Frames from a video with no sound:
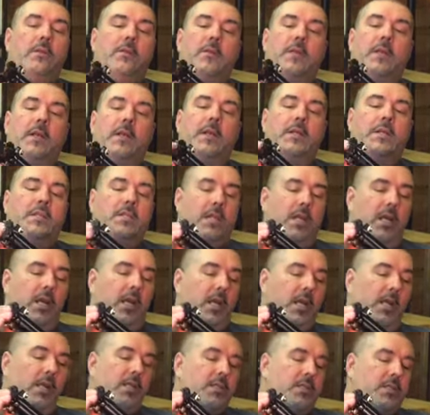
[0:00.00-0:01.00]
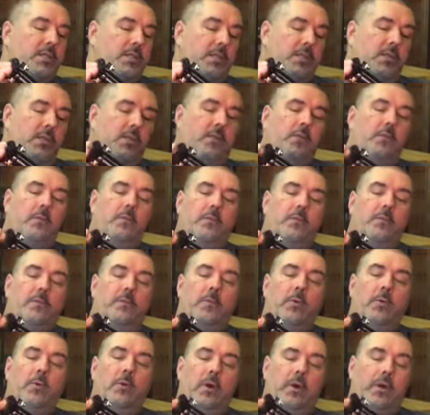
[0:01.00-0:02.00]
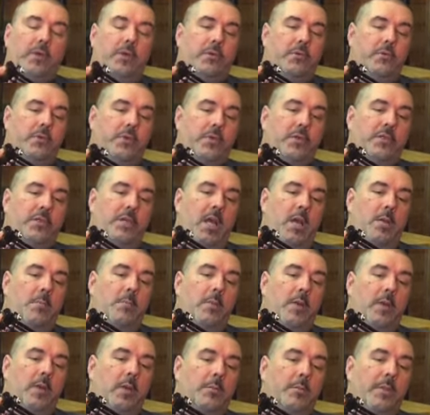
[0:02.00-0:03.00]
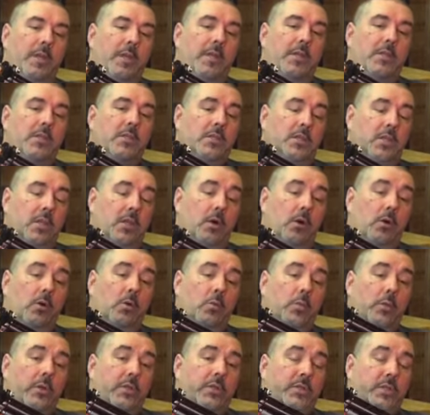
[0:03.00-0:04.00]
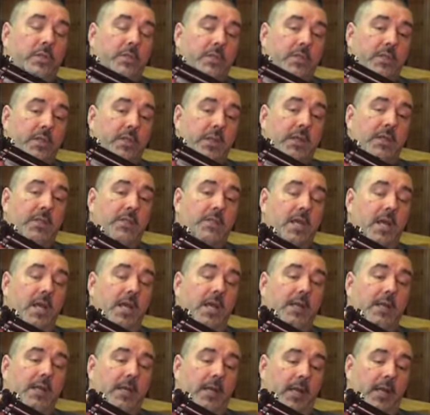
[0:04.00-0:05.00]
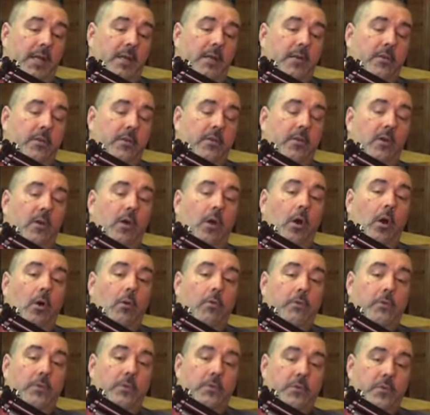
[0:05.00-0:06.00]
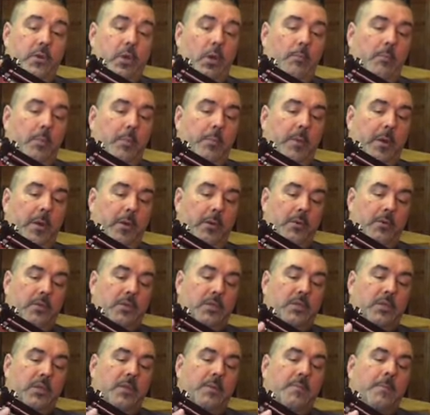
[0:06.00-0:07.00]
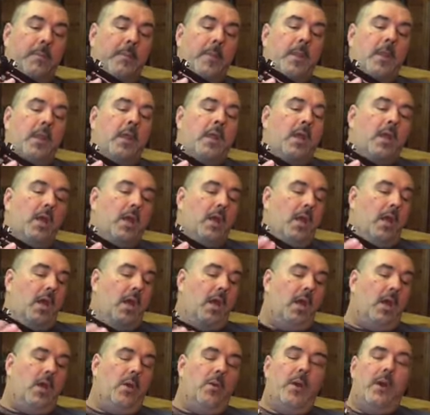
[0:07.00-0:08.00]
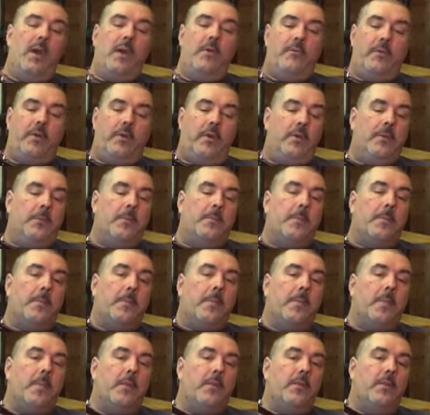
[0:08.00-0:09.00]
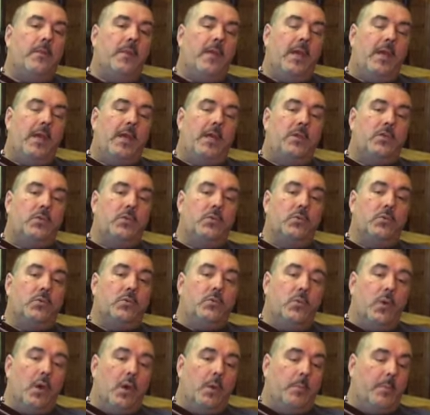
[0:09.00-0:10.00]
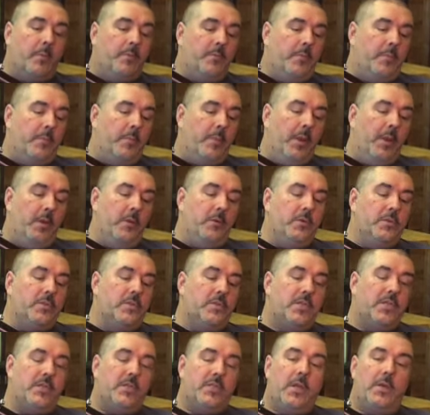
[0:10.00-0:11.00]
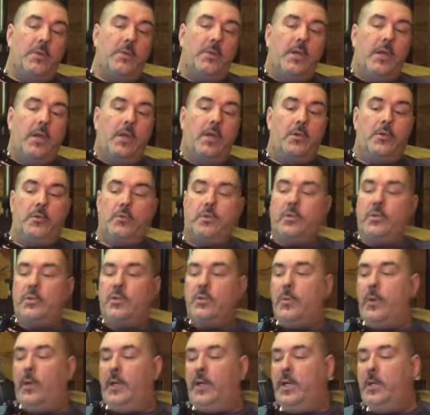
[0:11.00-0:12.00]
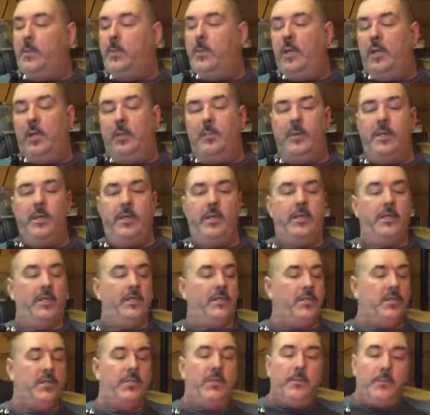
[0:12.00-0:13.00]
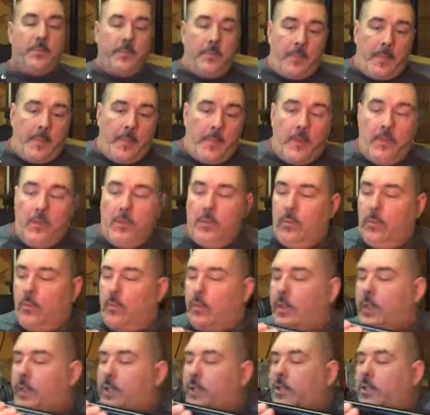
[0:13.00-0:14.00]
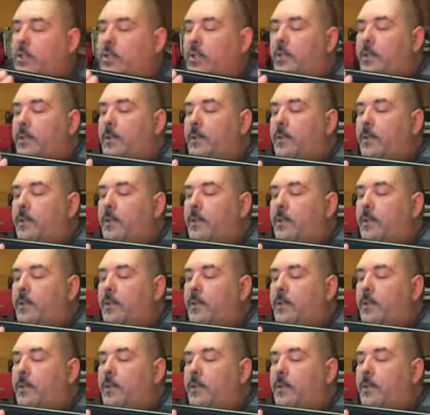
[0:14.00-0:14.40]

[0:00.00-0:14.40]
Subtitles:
this is 410 millimeters long, which is the exact length of the dropper post. However, the actual drop of the post is only 120 millimeters, which,